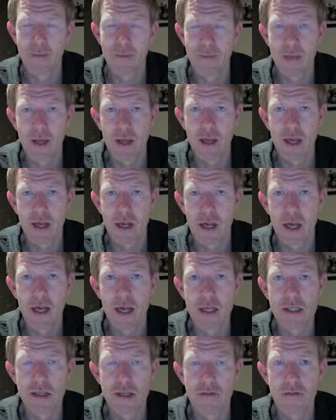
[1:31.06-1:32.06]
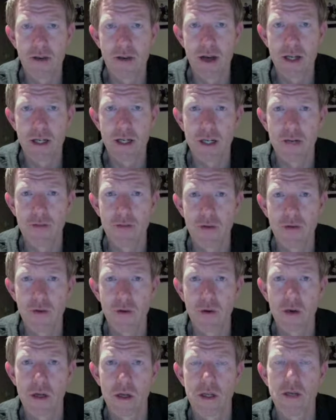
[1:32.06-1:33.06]
in a cohesive fashion if you've
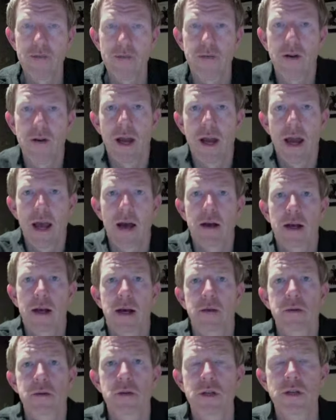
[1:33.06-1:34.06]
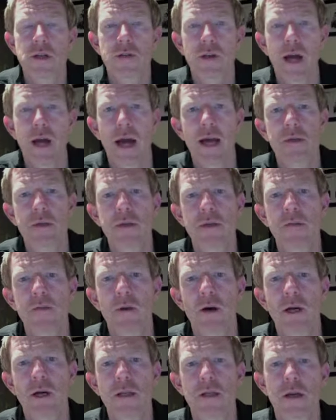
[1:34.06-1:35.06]
all got different outcomes or different aims in
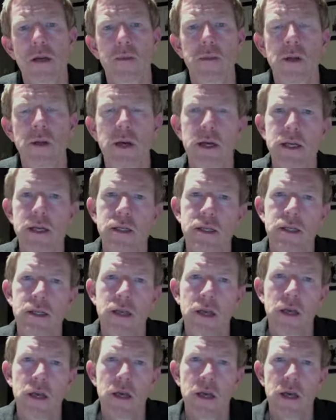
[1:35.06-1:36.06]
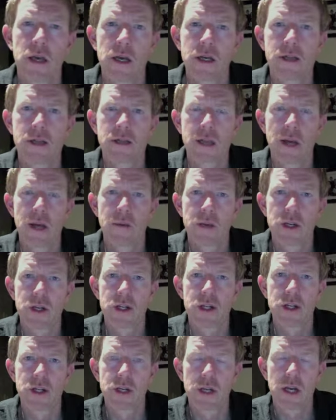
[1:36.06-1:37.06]
mind. So please
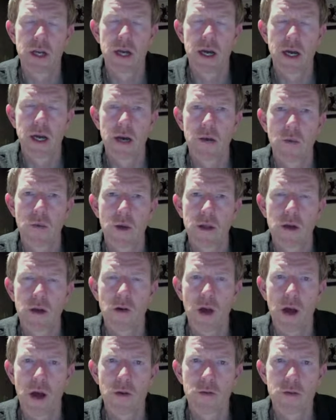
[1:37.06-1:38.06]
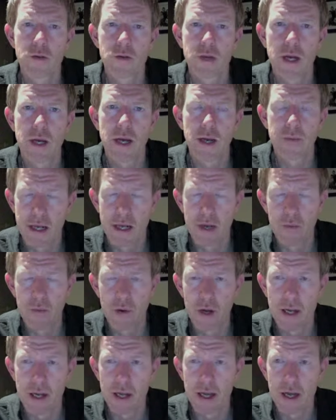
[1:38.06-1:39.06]
establish what the ground rules are and
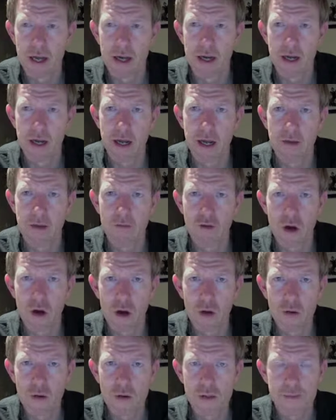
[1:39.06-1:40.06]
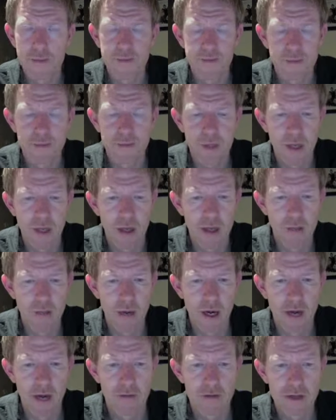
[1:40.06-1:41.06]
work out roles. So you
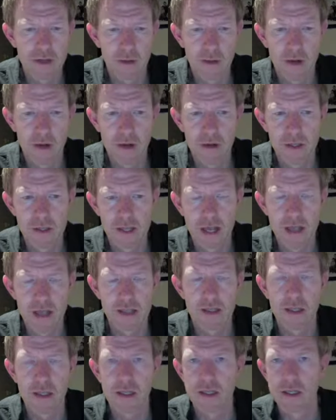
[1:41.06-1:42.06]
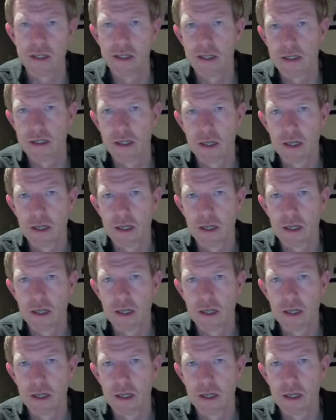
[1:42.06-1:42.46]
might have someone who is excellent at